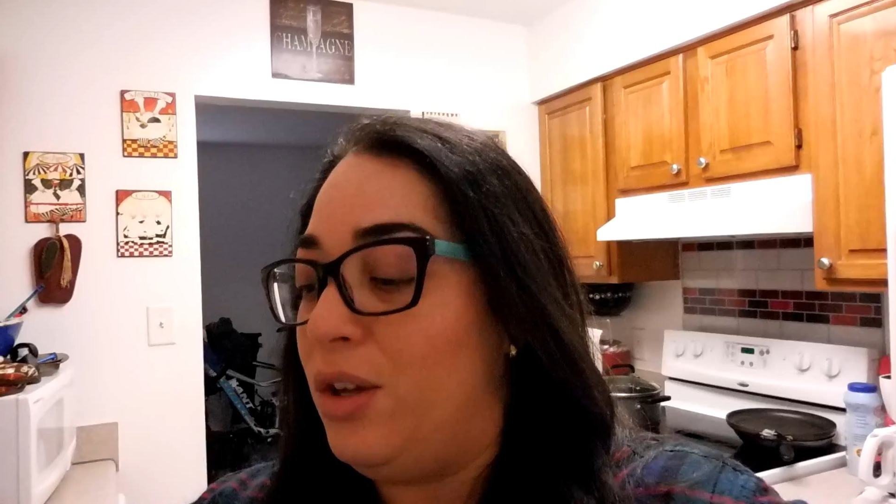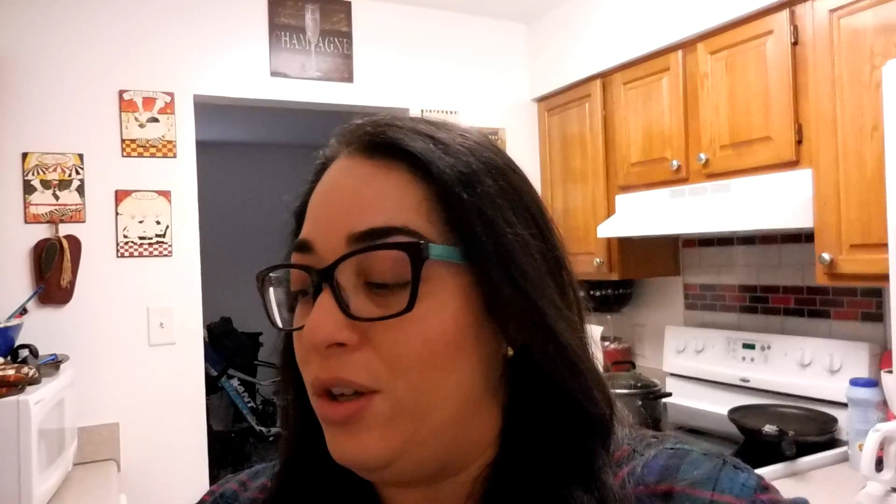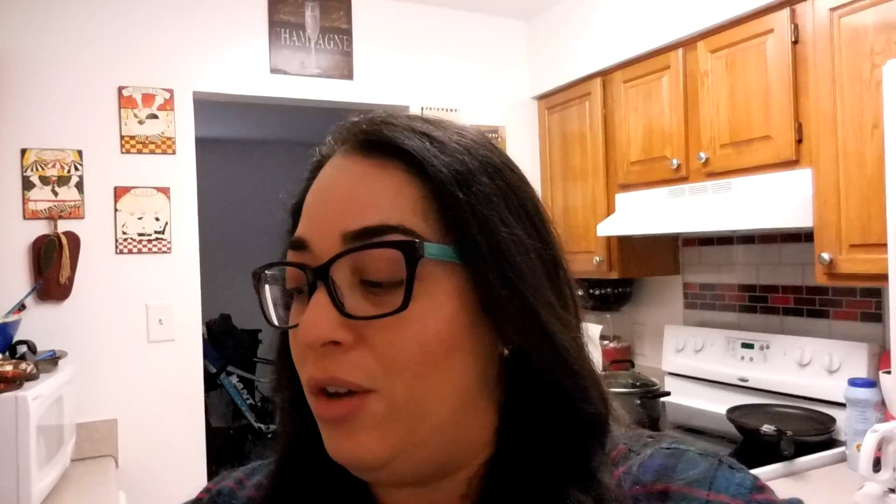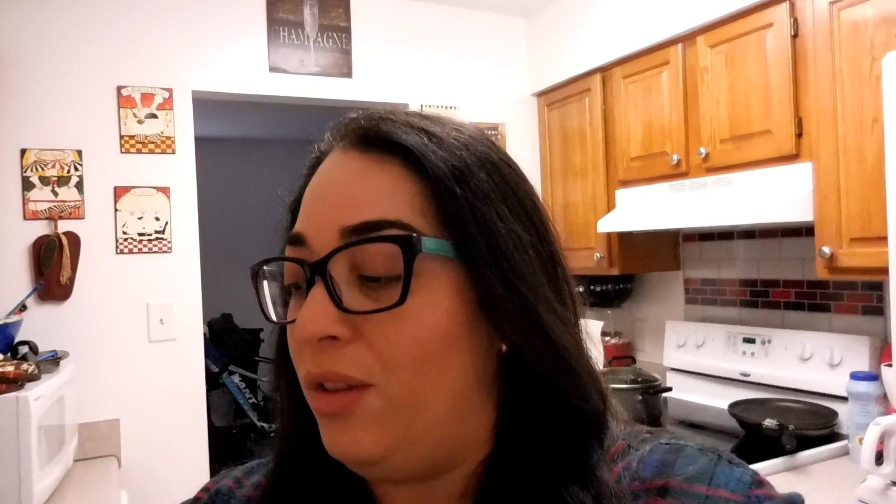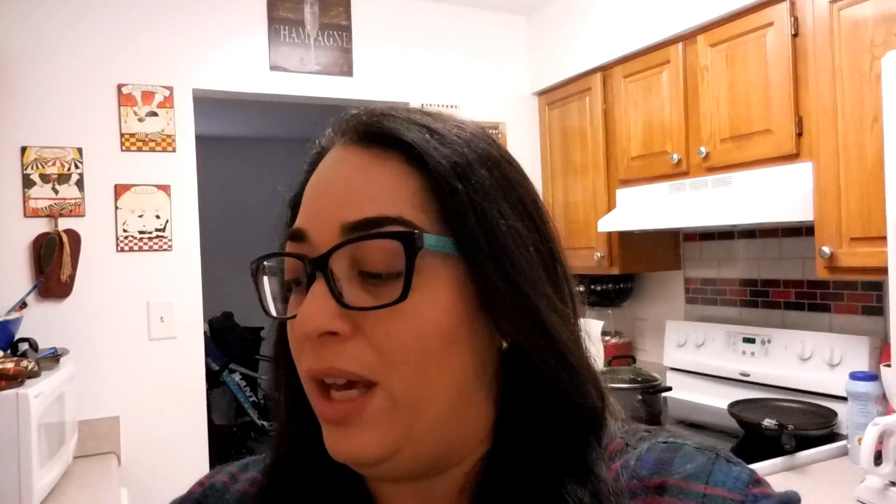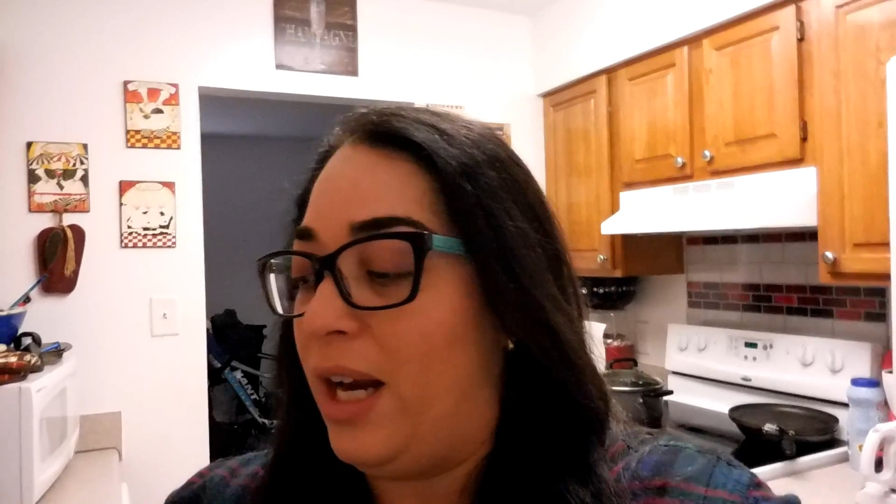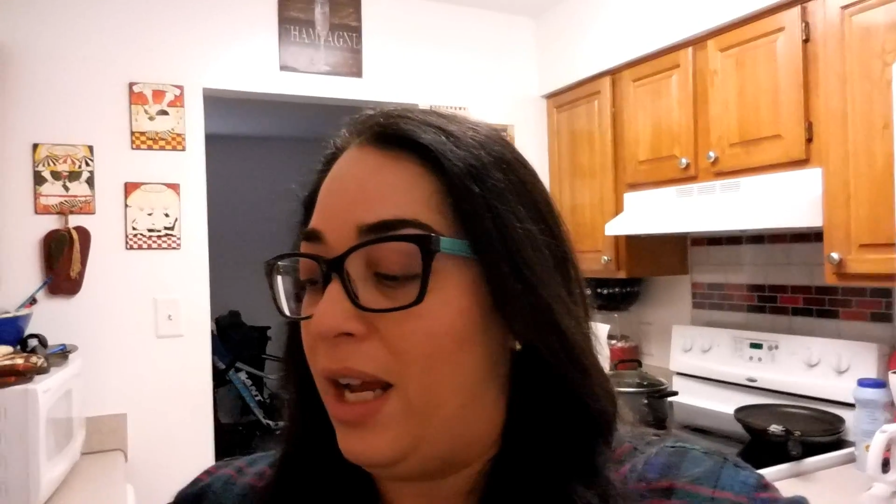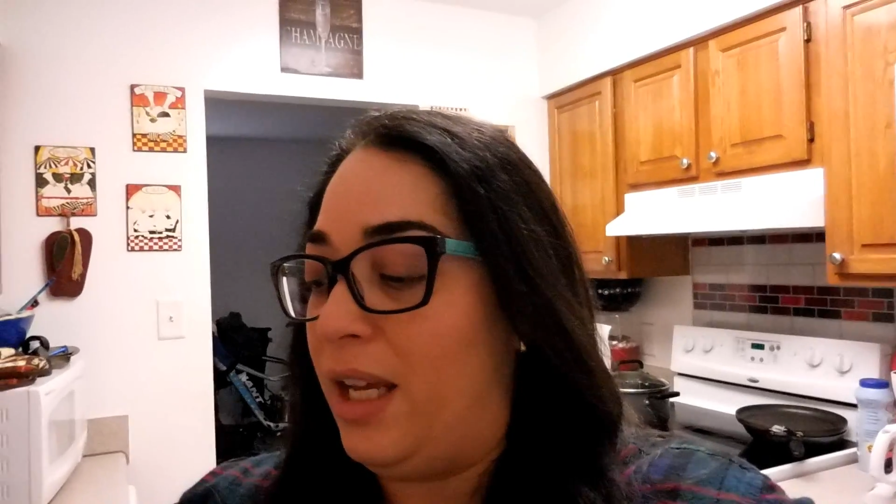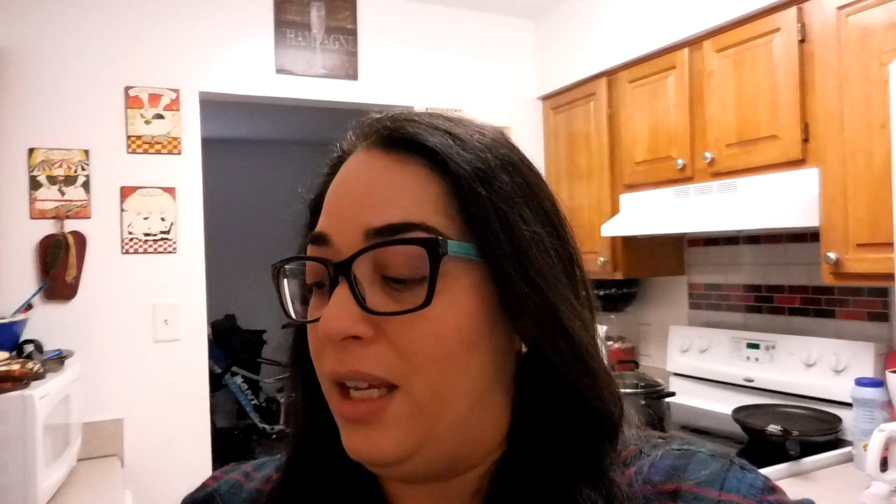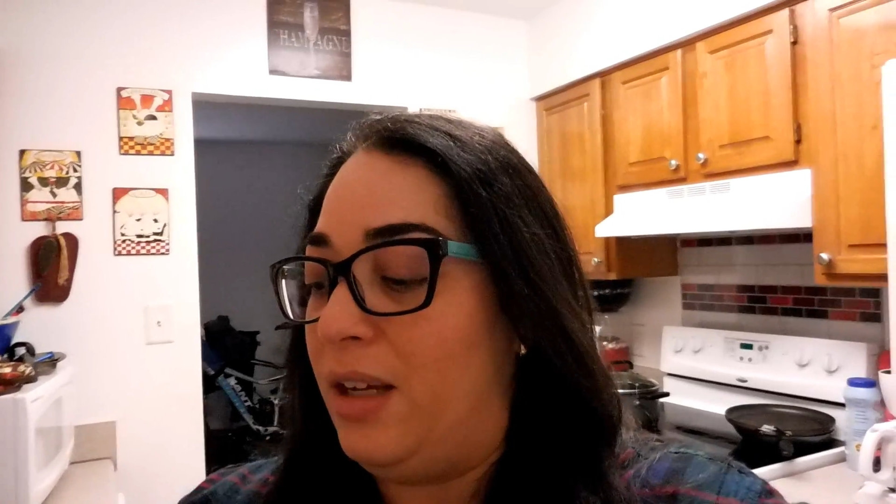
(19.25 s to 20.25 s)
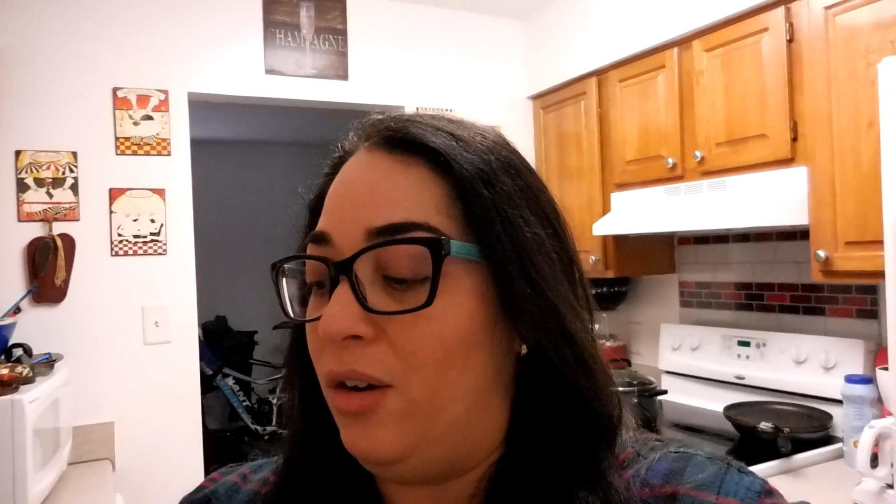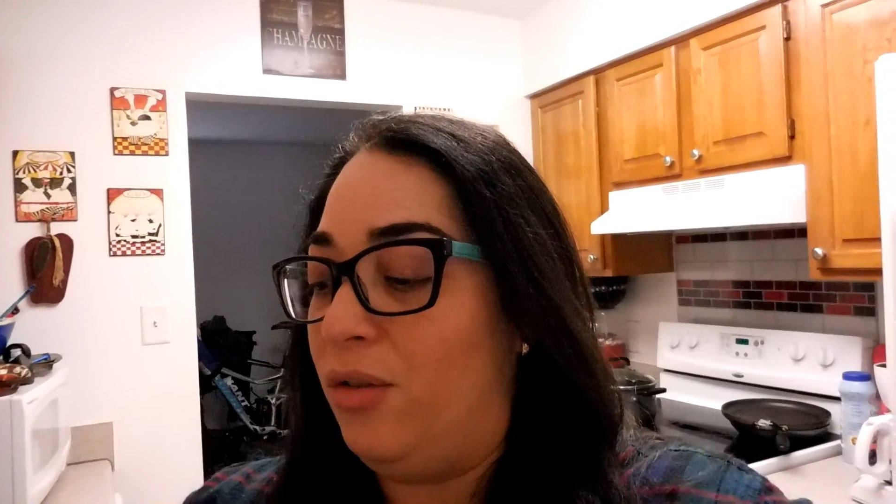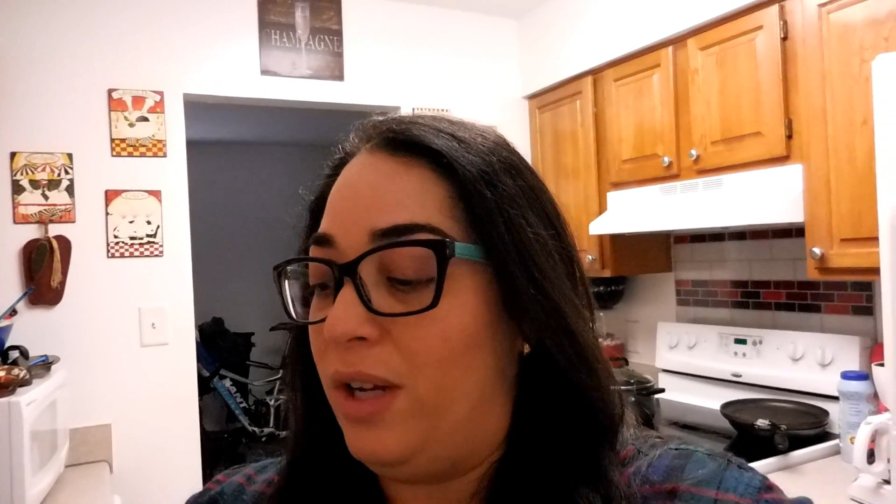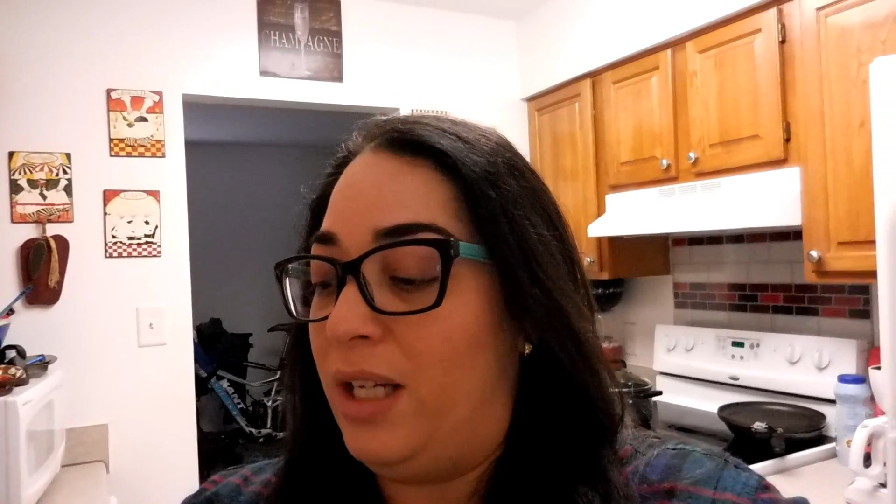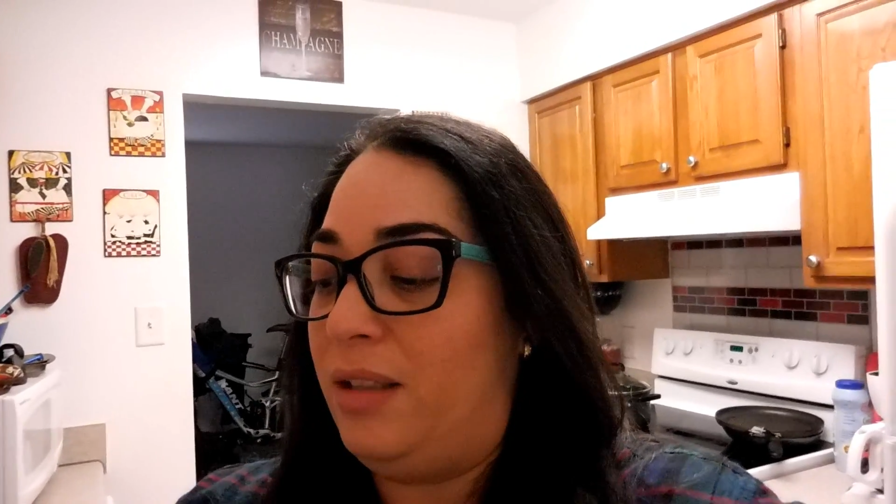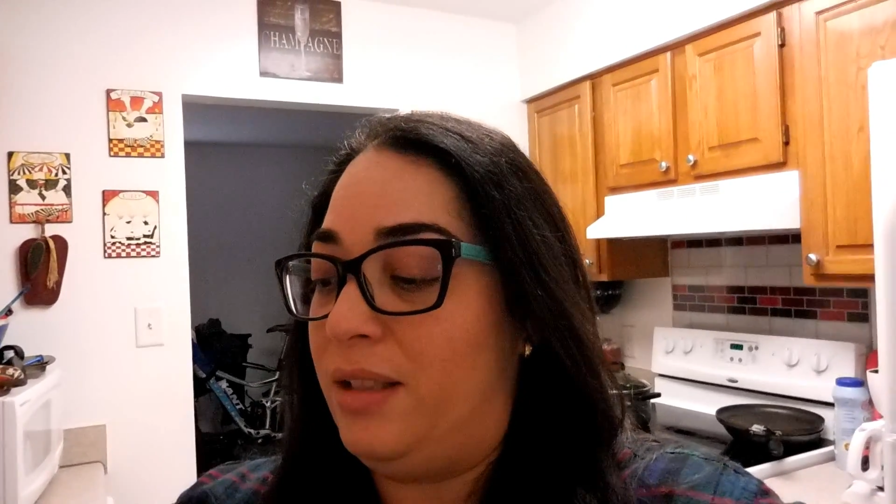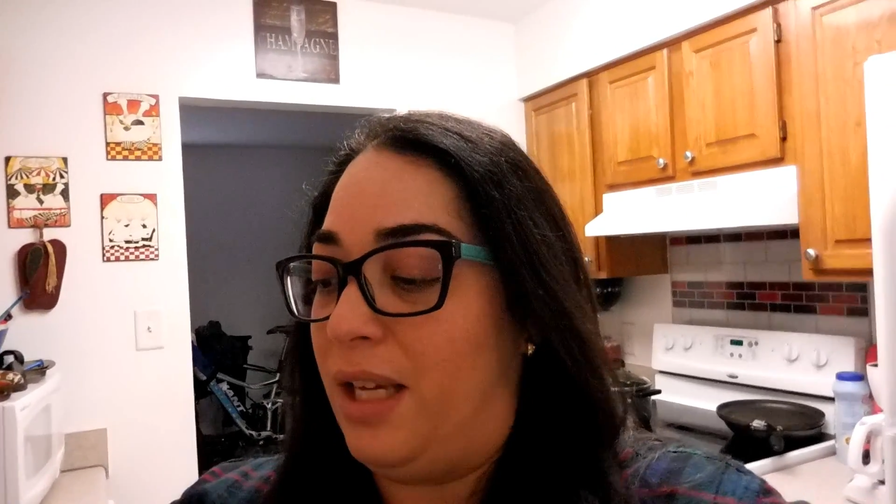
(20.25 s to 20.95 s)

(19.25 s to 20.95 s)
You know that I already